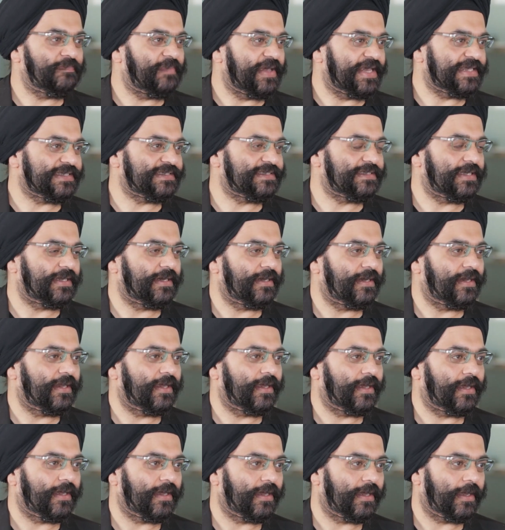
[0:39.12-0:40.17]
based in
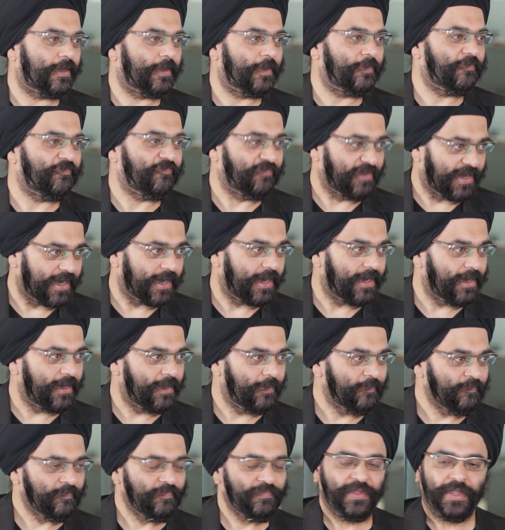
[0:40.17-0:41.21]
Finland.
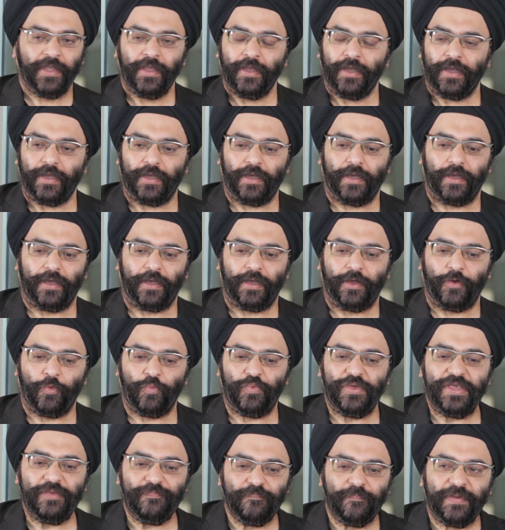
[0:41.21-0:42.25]

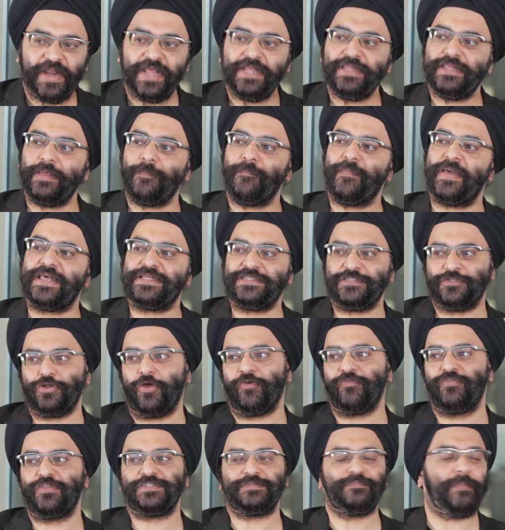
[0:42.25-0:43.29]
We bring the best
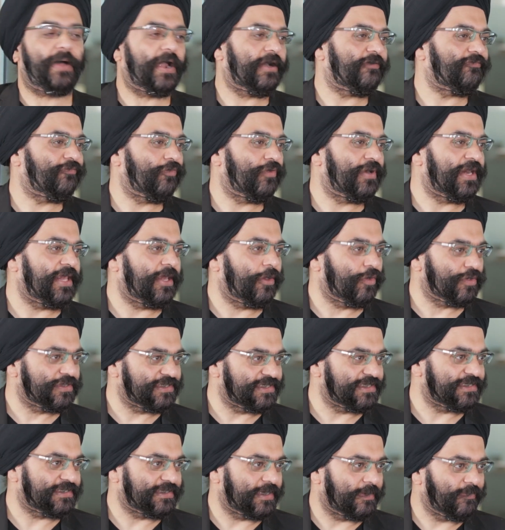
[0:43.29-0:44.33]
of the smartphone
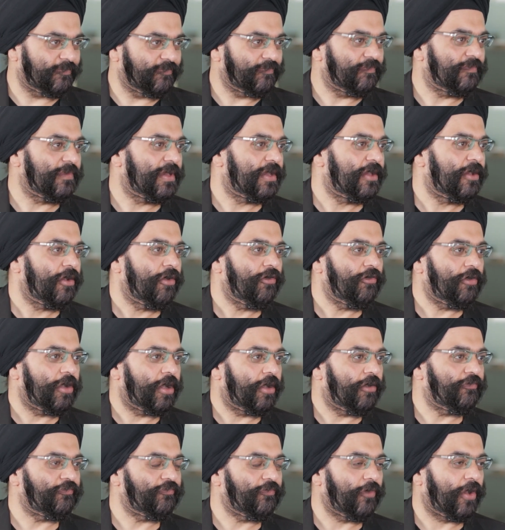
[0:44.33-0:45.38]
ecosystem
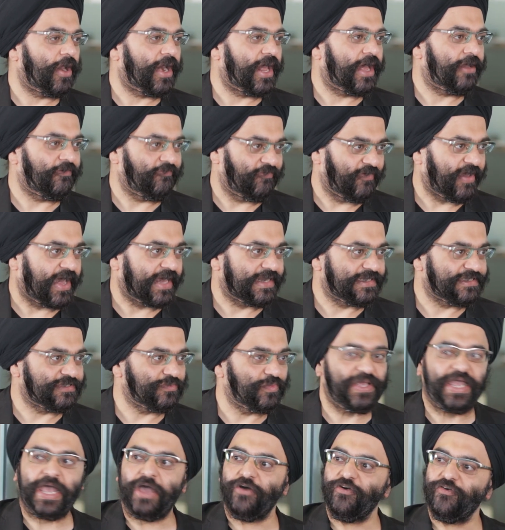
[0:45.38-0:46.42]
for our fans.
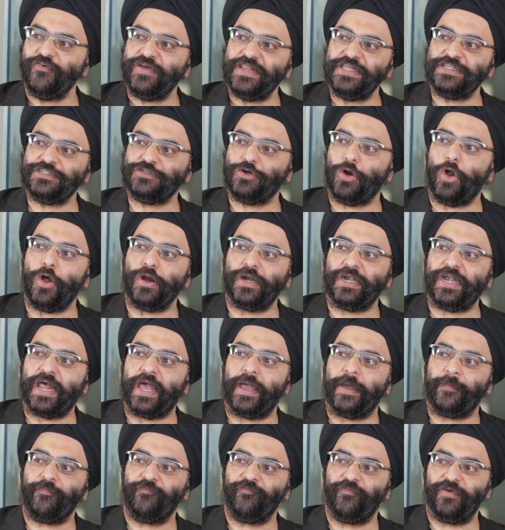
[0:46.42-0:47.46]
We have a very strong
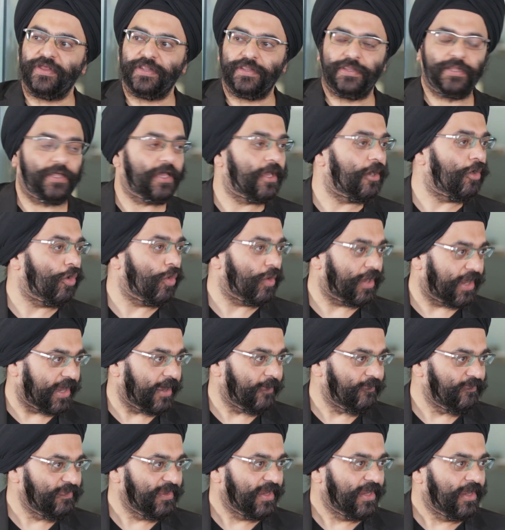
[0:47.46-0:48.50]
tie-up with
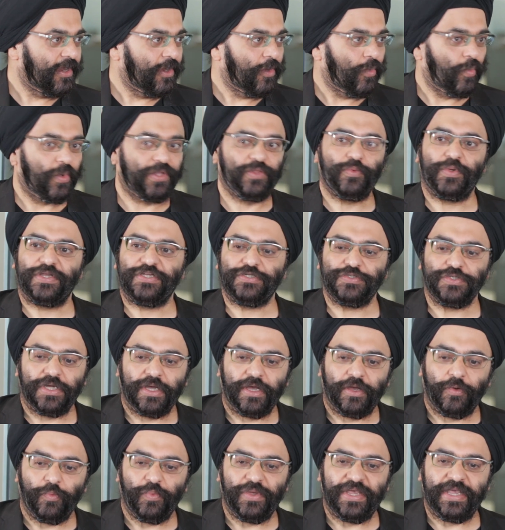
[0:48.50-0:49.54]
Nokia, with which
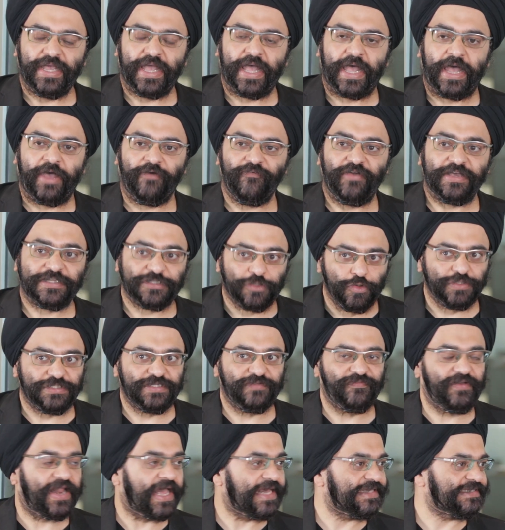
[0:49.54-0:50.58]
we have
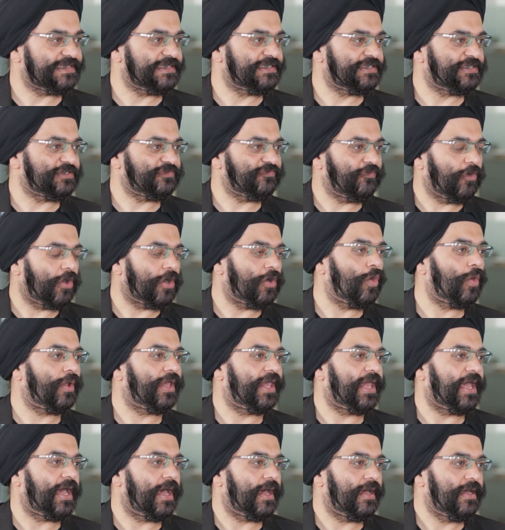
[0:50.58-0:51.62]
exclusive license for
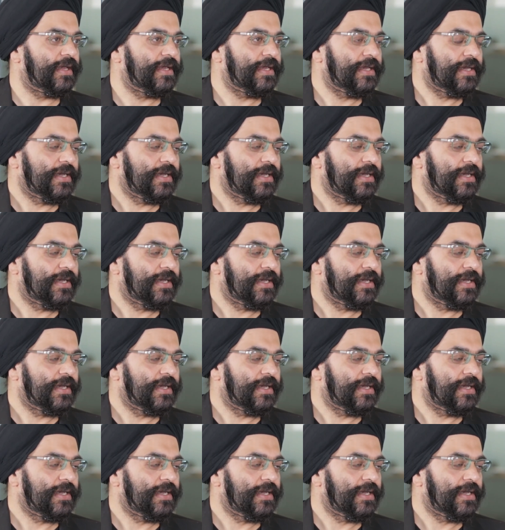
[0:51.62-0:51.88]
Nokia